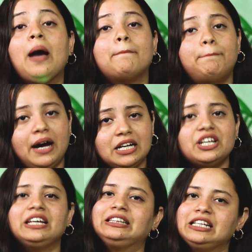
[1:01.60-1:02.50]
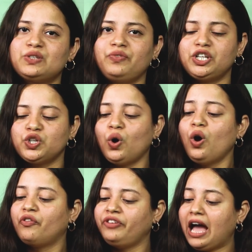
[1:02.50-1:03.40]
But in this video,
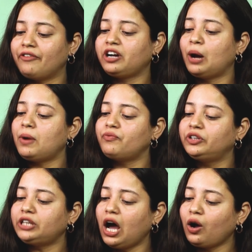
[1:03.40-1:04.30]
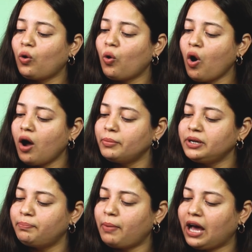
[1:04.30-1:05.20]
we have come up with a
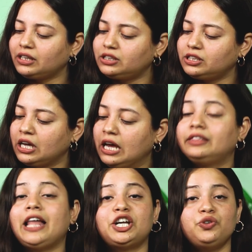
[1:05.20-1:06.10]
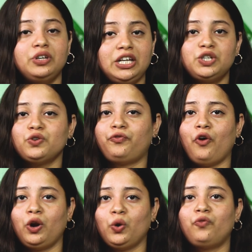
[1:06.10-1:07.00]
common path that you need to
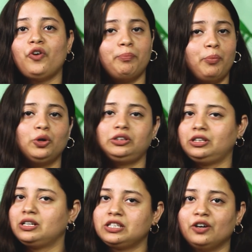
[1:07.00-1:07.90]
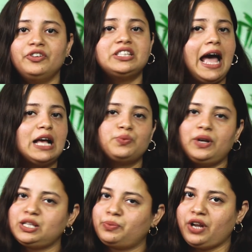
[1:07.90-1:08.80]
follow for both service as well
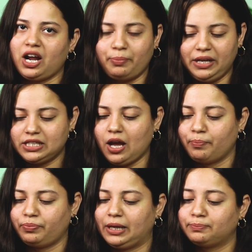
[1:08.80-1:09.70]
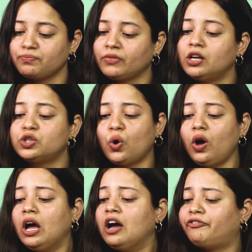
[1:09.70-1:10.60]
as product based company. So
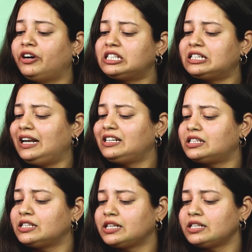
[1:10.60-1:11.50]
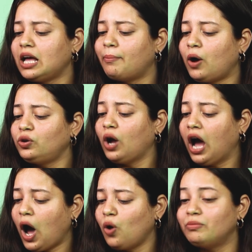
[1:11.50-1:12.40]
first, let's discuss about
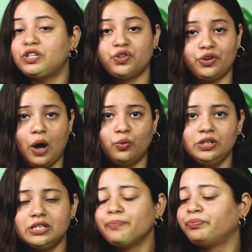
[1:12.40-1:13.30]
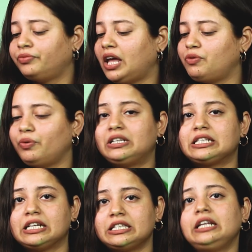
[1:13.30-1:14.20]
how much rounds. Then we will
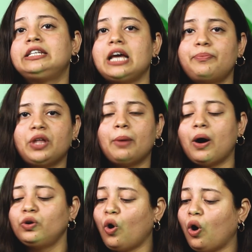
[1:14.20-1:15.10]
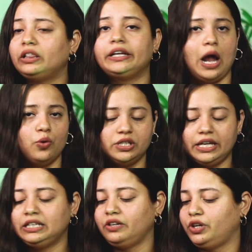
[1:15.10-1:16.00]
discuss in depth about all the rounds
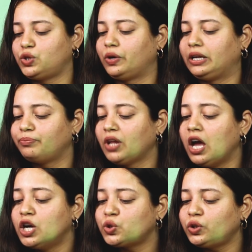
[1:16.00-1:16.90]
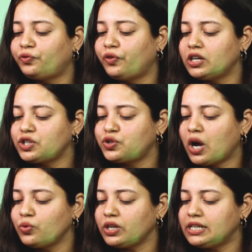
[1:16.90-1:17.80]
individually. So the first
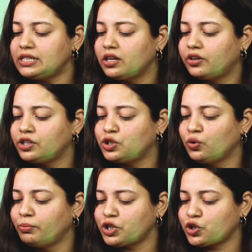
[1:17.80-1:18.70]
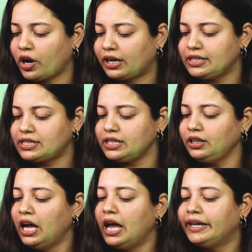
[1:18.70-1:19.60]
round is resume shortlisting.
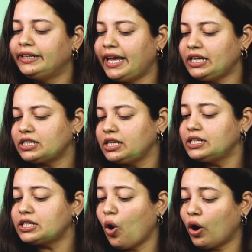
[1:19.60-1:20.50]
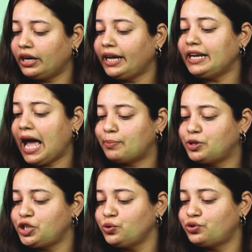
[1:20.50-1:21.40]
Next is online
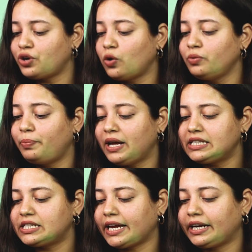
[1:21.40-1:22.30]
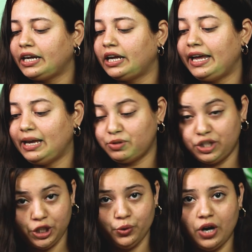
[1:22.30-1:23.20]
aptitude round plus technical
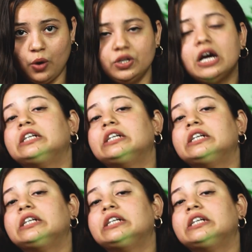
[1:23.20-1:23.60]
MCQ round.